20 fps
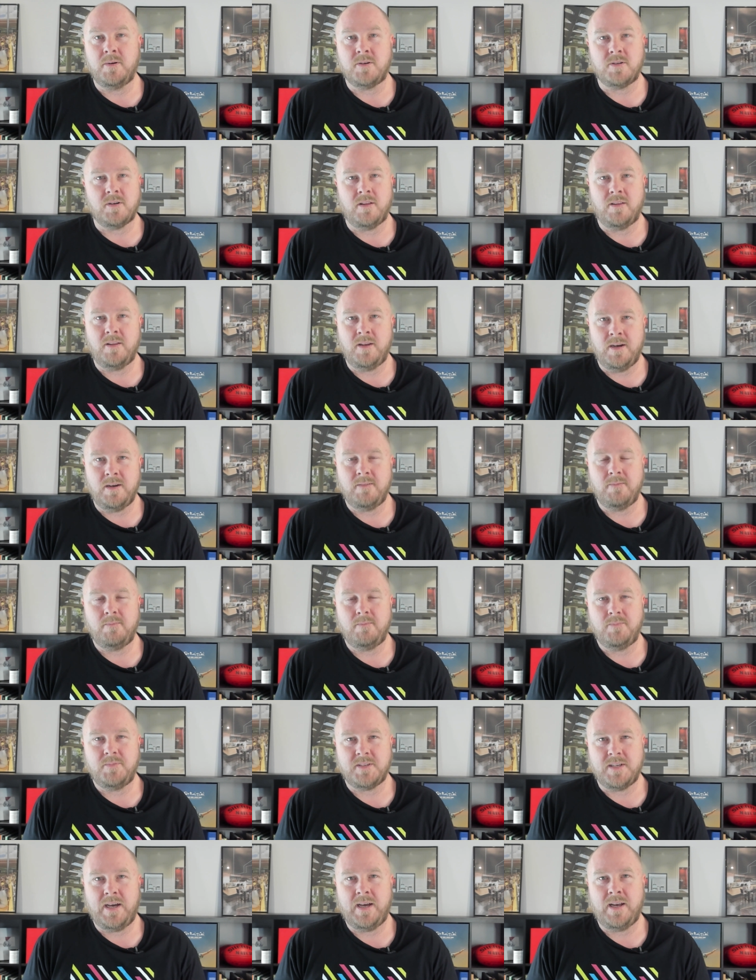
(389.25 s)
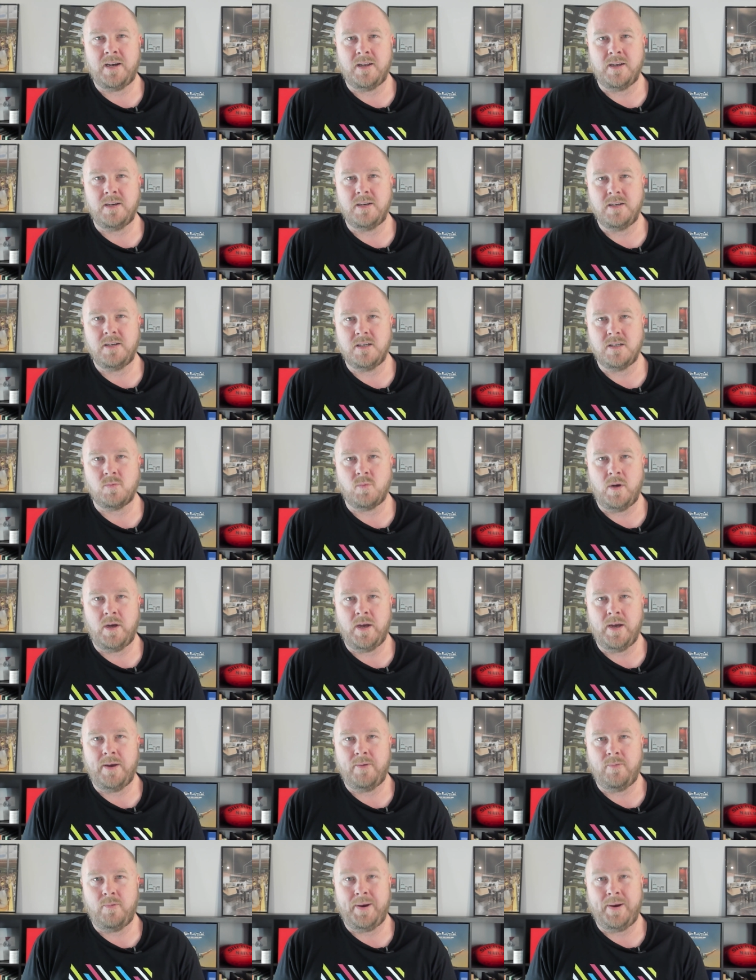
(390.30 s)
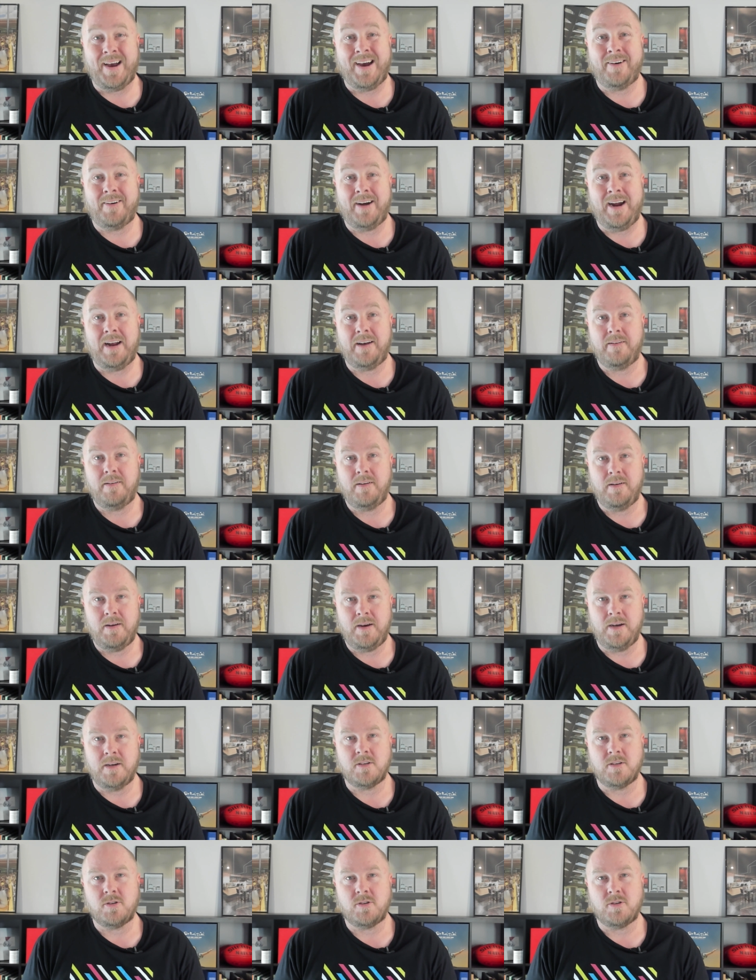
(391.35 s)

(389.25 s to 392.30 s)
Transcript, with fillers: Which I think, sadly, is where we are at in